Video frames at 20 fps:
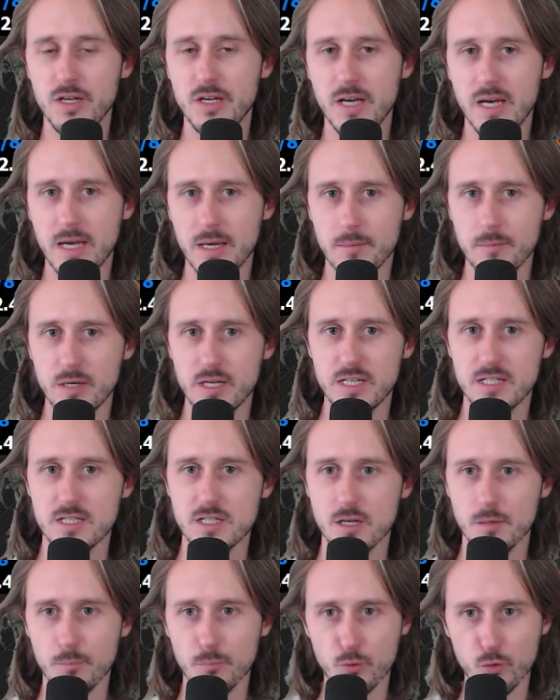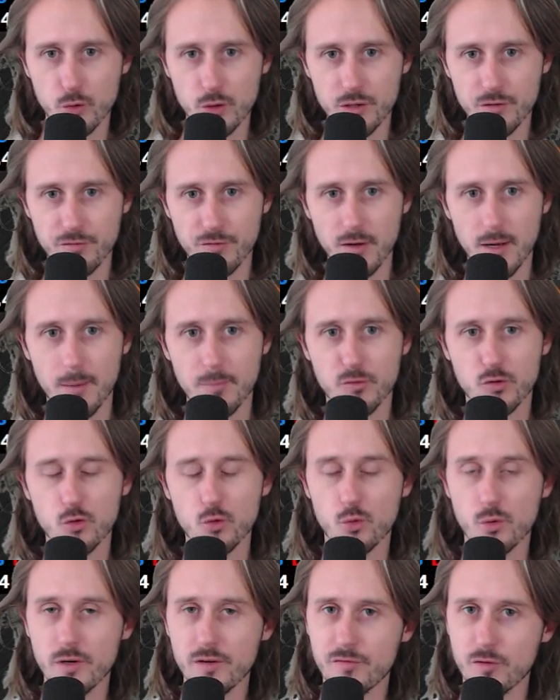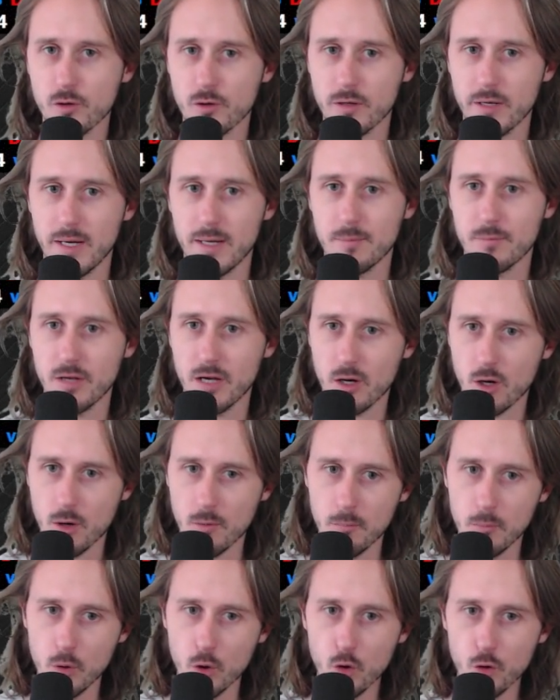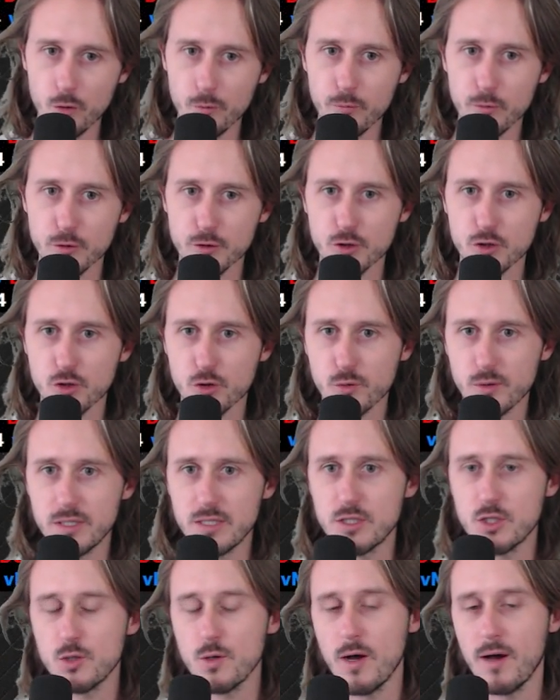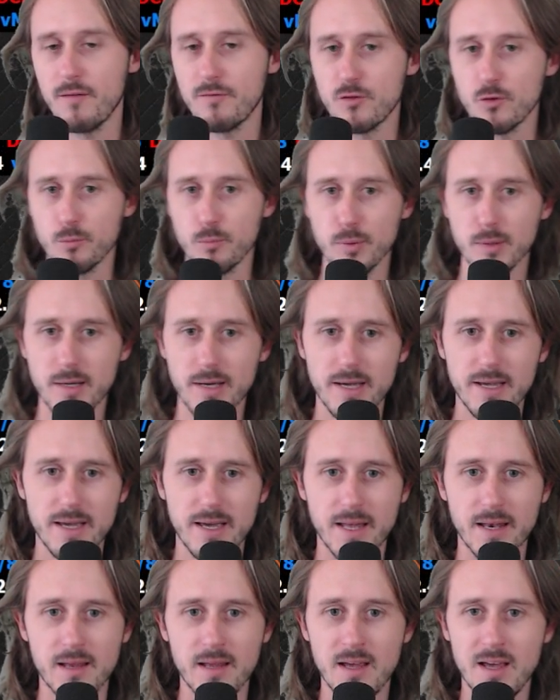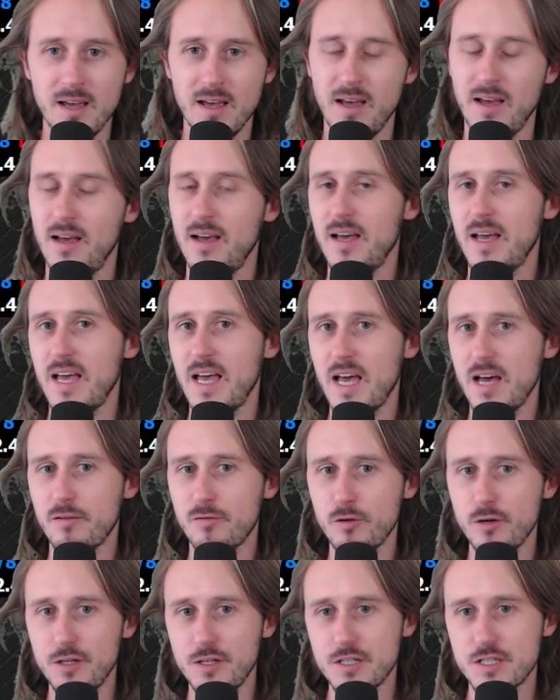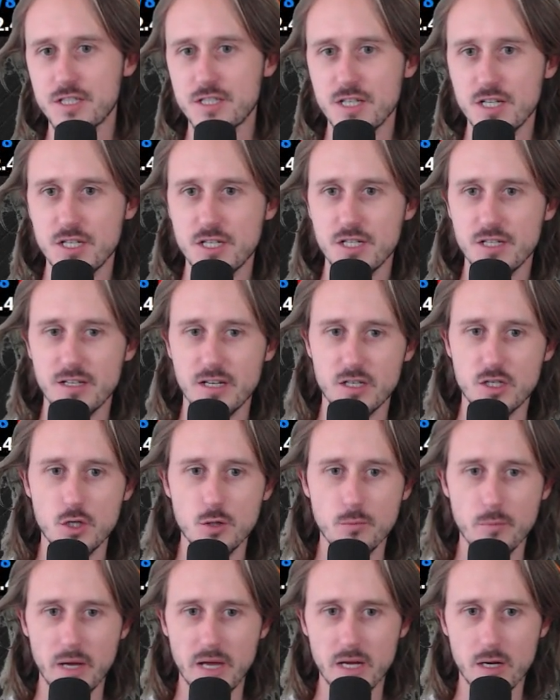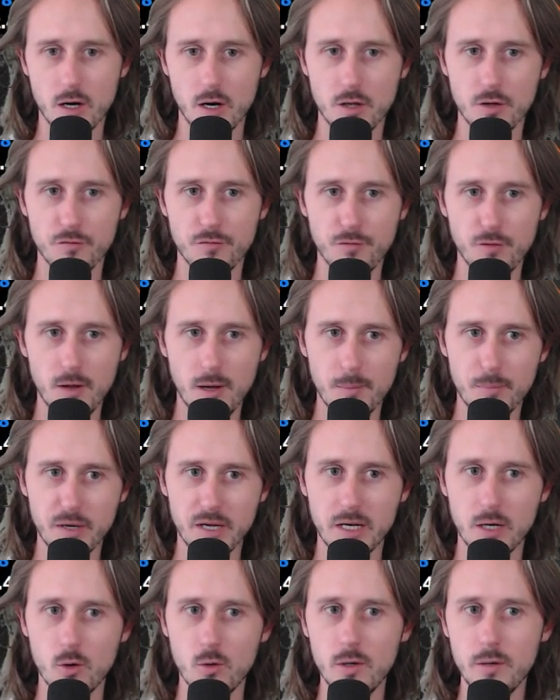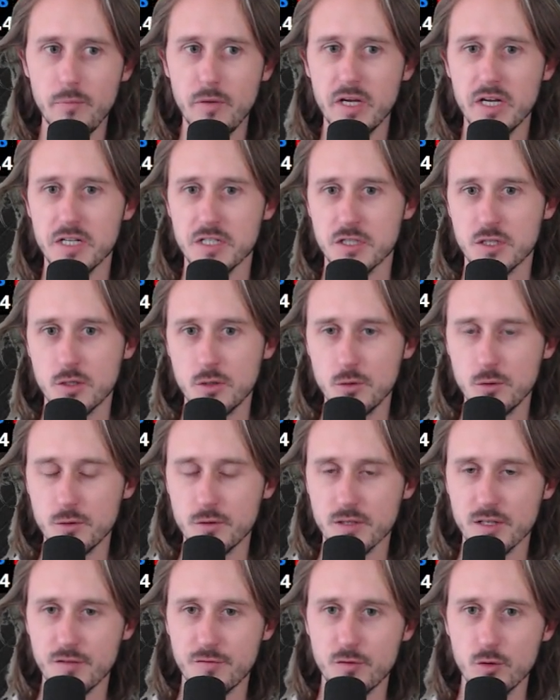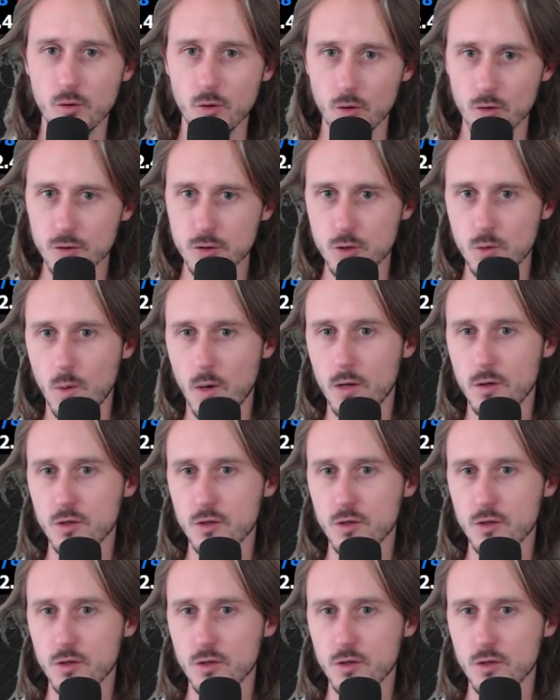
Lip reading: game. It's a pre-flop to river game. There are multiple streets you have to play, and every decision that you make on the flop can only be as good if you also